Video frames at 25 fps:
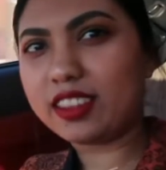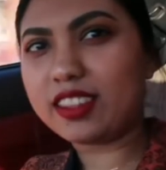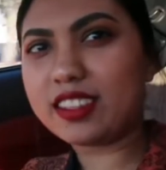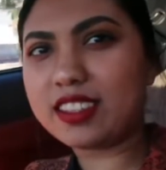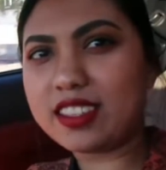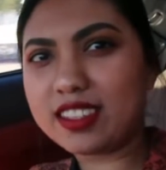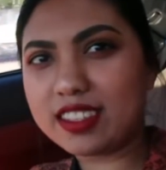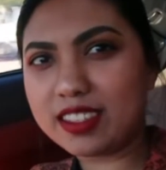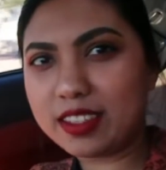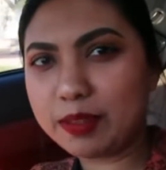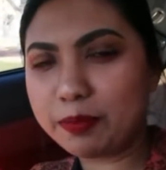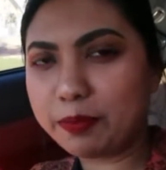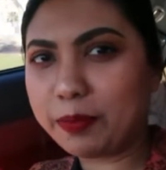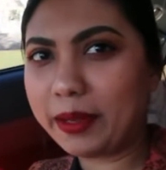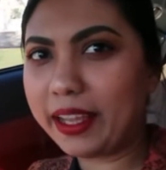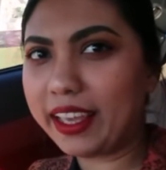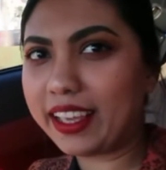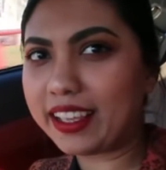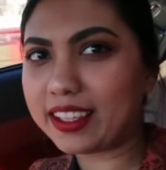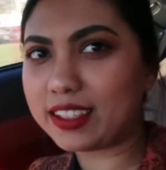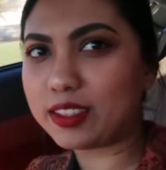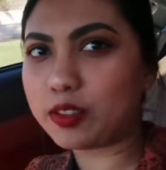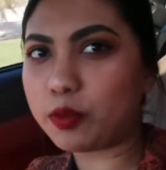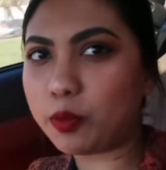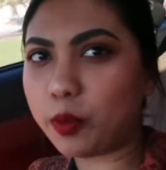This is the
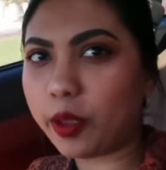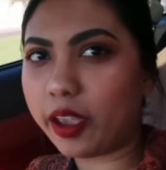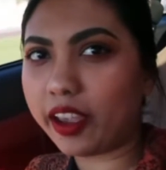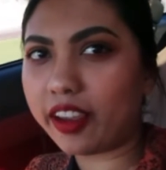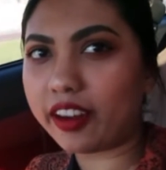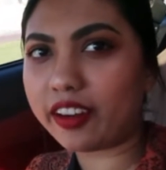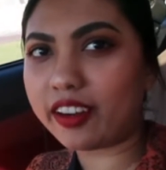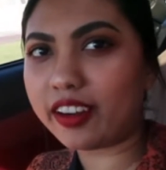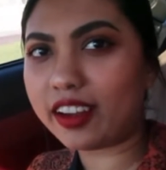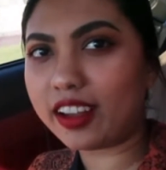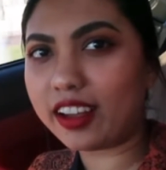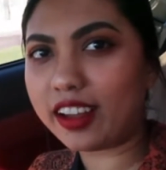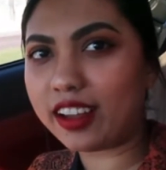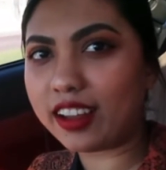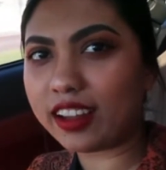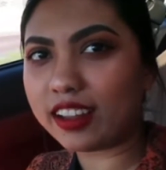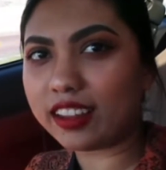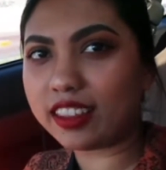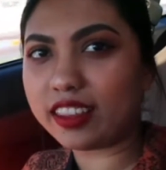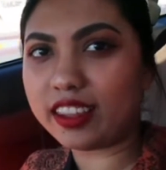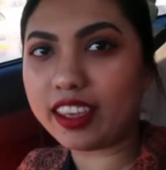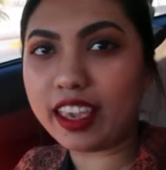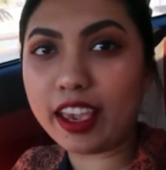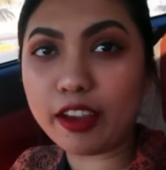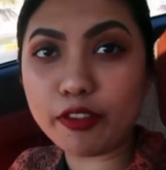place where
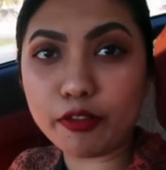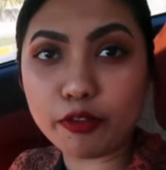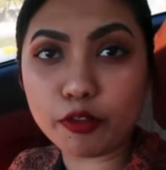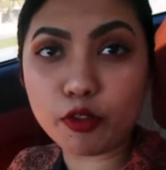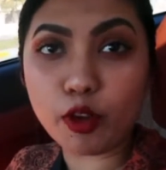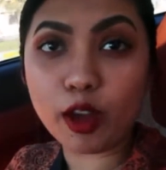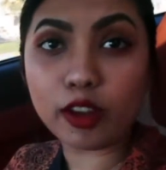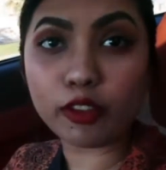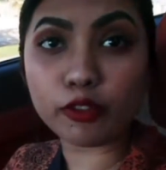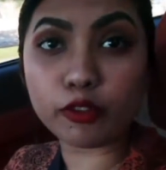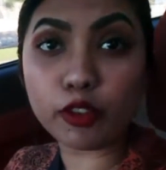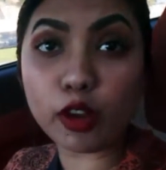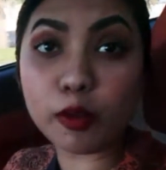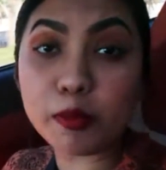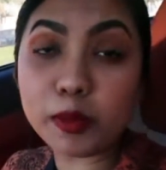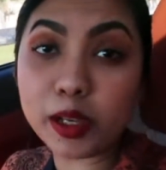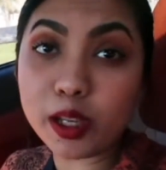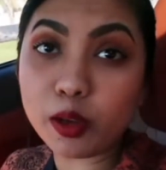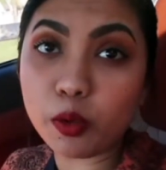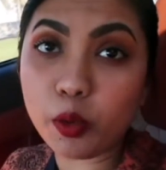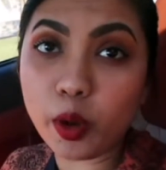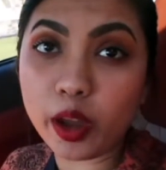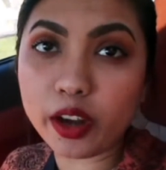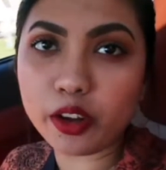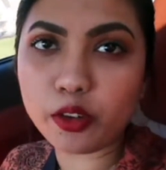the F1
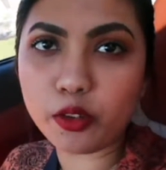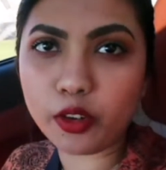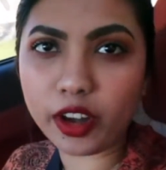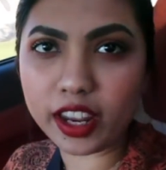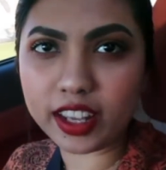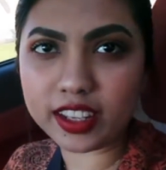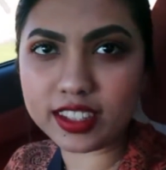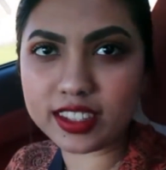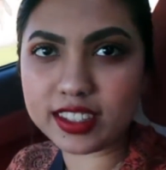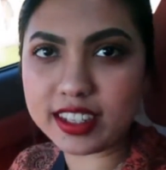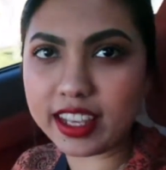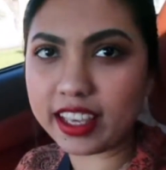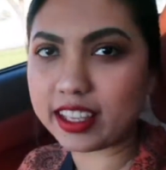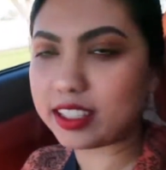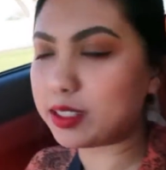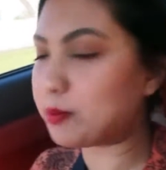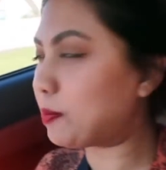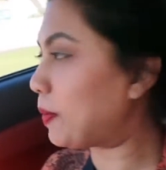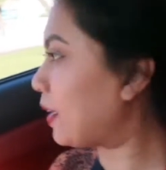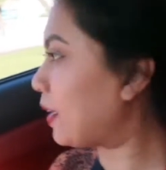Formula 1 race takes